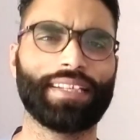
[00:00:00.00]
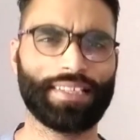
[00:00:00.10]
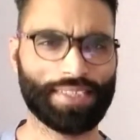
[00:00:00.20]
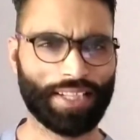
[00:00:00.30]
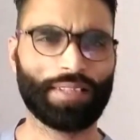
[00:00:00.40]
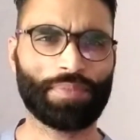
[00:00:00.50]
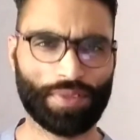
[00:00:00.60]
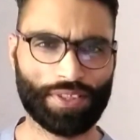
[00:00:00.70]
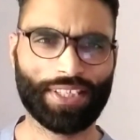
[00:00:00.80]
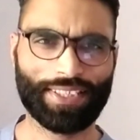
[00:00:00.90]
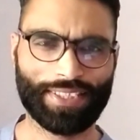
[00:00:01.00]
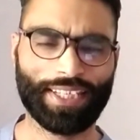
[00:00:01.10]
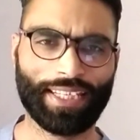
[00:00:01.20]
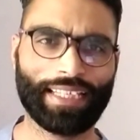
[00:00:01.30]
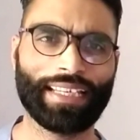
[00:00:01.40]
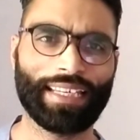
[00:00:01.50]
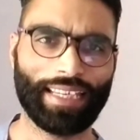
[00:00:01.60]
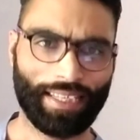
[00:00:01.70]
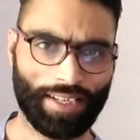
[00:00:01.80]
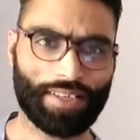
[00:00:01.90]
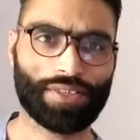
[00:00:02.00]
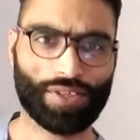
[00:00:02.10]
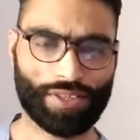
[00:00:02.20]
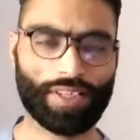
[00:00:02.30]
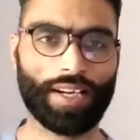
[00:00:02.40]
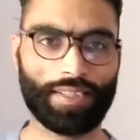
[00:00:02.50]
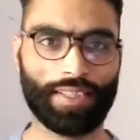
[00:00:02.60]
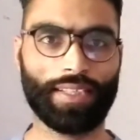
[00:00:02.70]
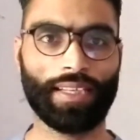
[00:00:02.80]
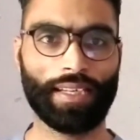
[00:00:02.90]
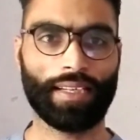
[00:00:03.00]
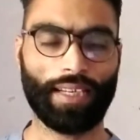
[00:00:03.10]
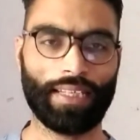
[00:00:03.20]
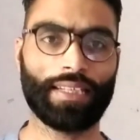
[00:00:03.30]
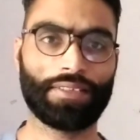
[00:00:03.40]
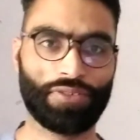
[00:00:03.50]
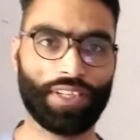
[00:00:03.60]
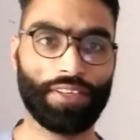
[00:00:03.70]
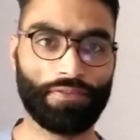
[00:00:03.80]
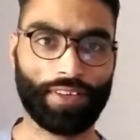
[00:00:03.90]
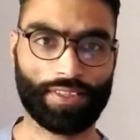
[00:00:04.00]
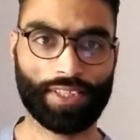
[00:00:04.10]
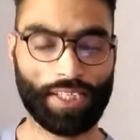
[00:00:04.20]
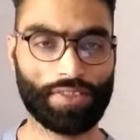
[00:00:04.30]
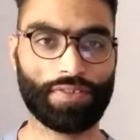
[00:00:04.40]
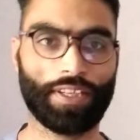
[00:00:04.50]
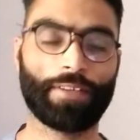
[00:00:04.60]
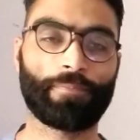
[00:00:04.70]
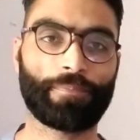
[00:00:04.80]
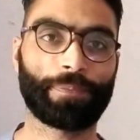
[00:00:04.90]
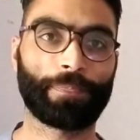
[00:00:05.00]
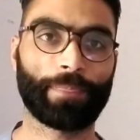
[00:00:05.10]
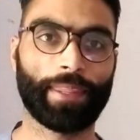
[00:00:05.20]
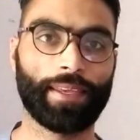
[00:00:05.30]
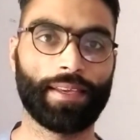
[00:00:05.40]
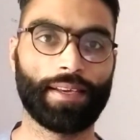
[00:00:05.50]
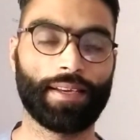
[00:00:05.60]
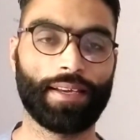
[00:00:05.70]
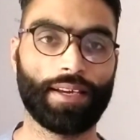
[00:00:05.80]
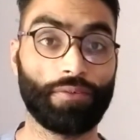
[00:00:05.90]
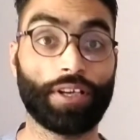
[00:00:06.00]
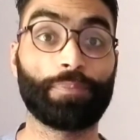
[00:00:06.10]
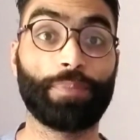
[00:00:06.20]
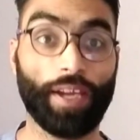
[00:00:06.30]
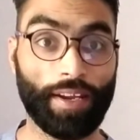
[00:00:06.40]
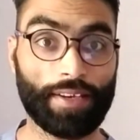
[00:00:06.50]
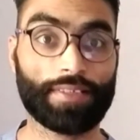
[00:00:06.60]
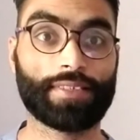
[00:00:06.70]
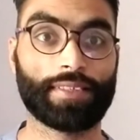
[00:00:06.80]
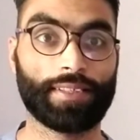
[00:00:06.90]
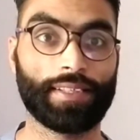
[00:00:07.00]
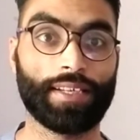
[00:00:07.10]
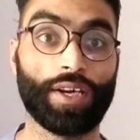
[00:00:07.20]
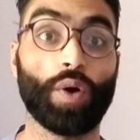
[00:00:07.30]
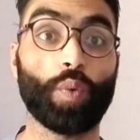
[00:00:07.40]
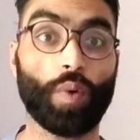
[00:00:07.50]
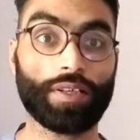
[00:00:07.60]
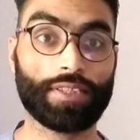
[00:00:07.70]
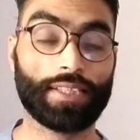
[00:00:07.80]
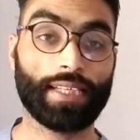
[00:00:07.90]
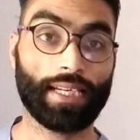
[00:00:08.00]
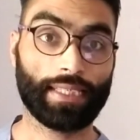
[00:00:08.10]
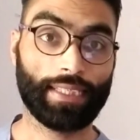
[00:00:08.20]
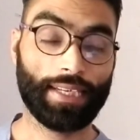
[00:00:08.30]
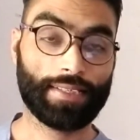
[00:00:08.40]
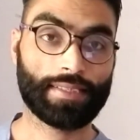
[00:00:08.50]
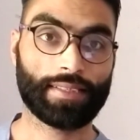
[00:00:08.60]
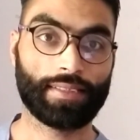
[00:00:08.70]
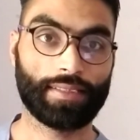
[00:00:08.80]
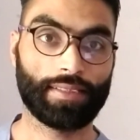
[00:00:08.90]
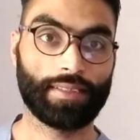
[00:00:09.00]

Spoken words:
that is still persisting in our society in 21st century, where parents want their kids